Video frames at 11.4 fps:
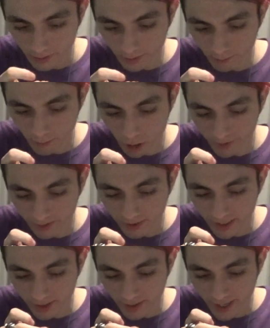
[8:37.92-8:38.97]
moments
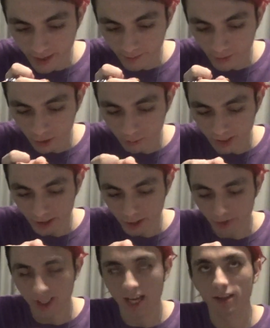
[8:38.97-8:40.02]
like that, especially
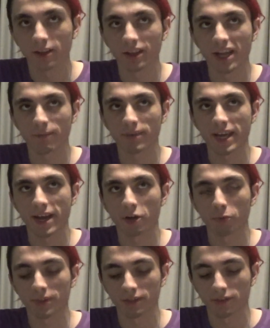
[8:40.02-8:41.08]
with that like piano
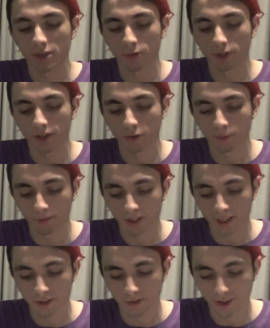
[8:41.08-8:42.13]
piece they would
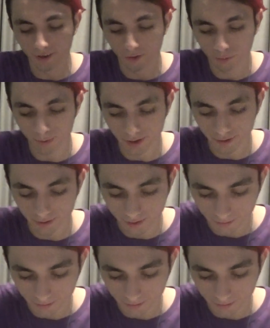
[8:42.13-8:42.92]
play during those parts.